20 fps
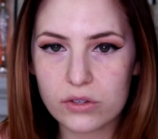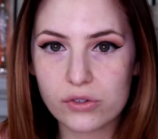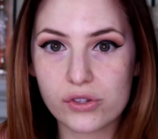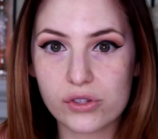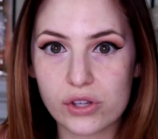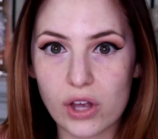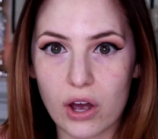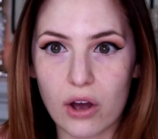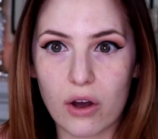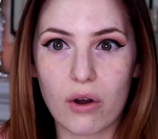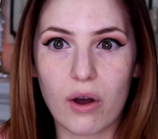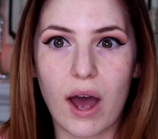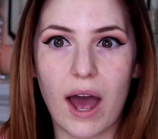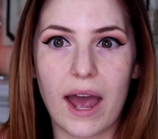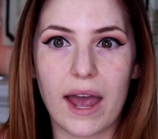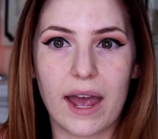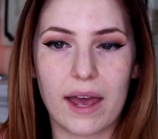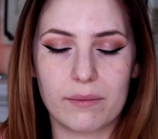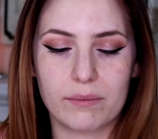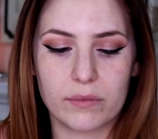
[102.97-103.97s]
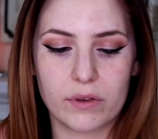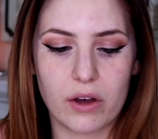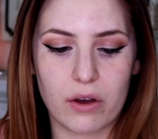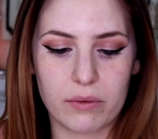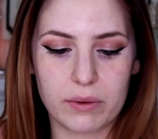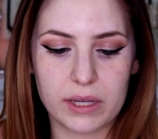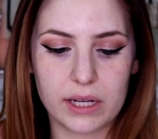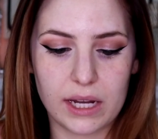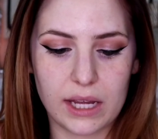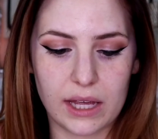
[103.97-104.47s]
So I am
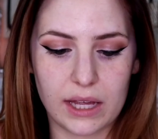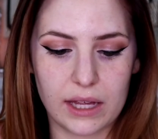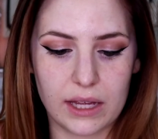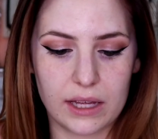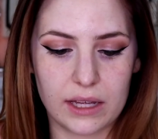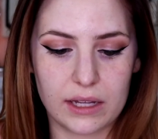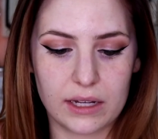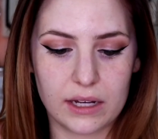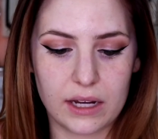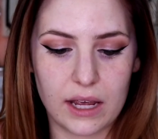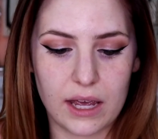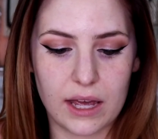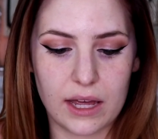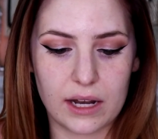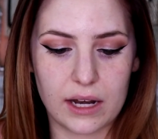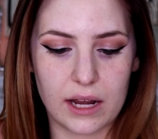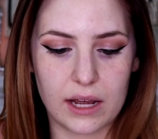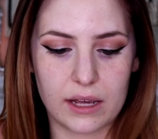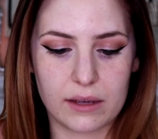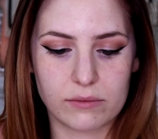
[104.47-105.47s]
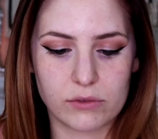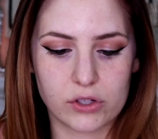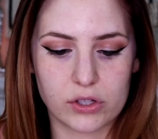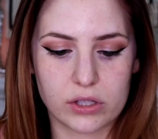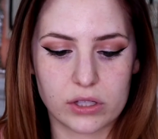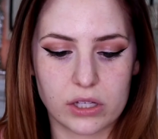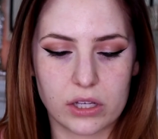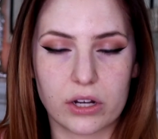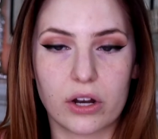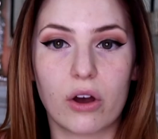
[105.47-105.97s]
going in and I'm
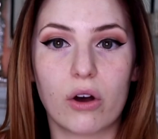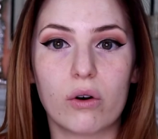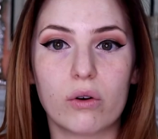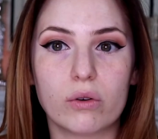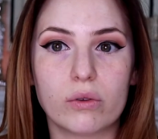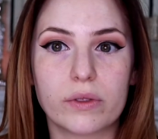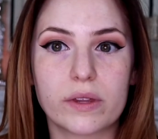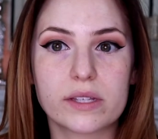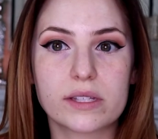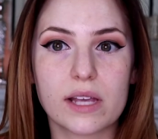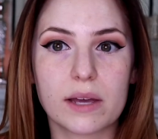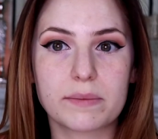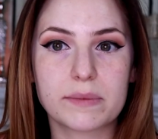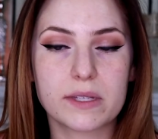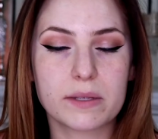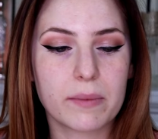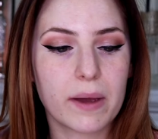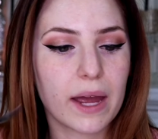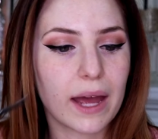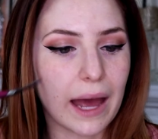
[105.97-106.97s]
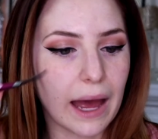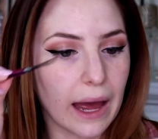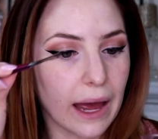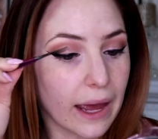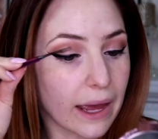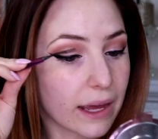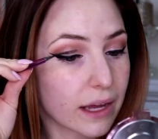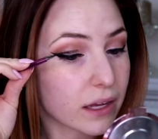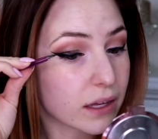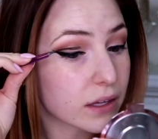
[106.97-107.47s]
just gonna hold this up to my
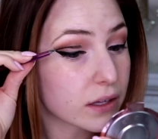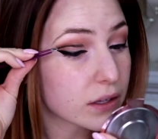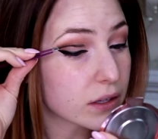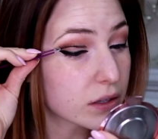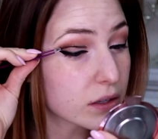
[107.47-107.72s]
eye.